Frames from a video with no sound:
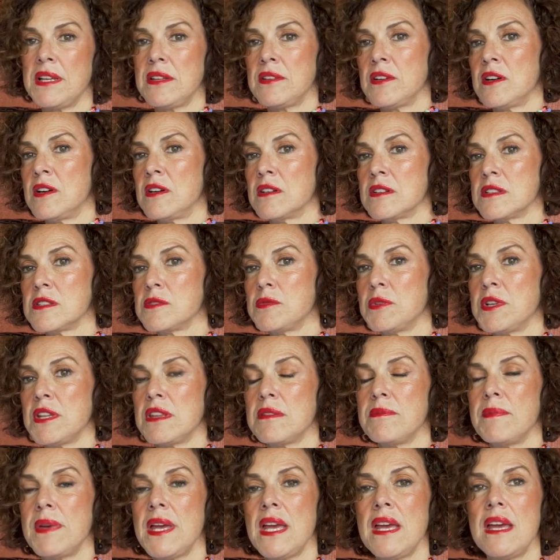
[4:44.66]
dogs with
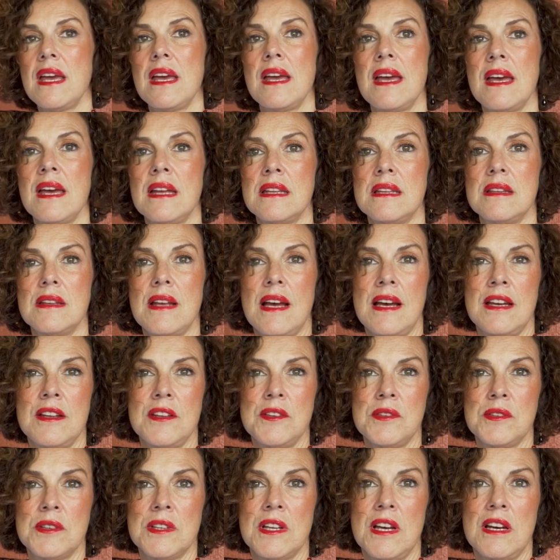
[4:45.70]
me, and I
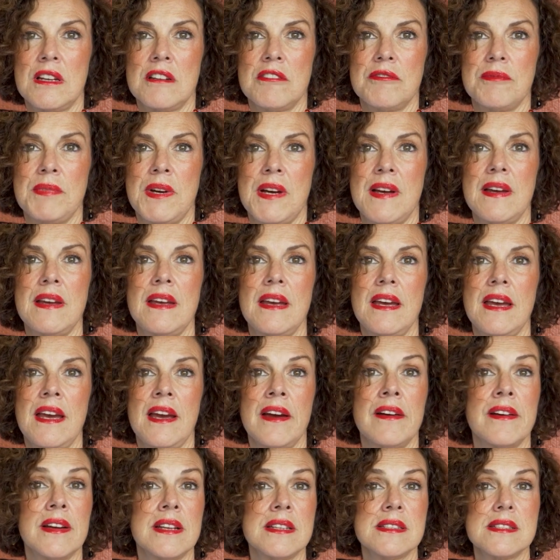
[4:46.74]
do a lot of my
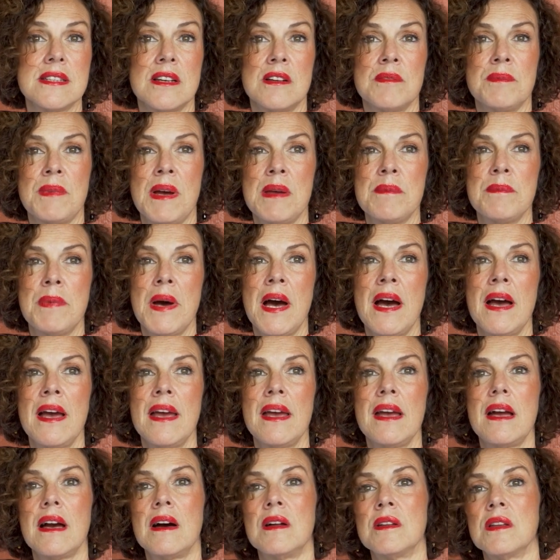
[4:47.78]
errands on my
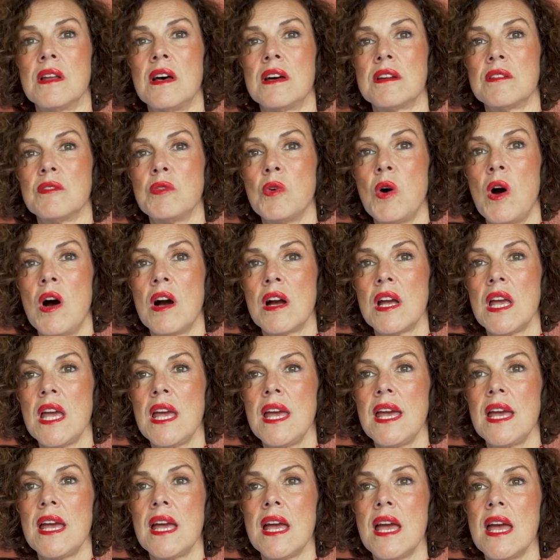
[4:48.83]
bike, a lot of
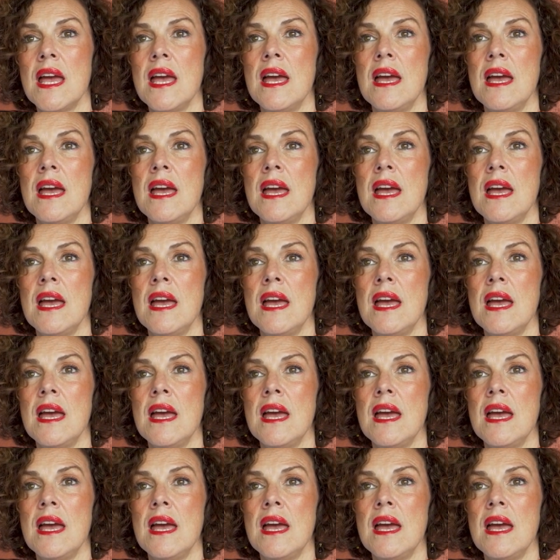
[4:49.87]
walking.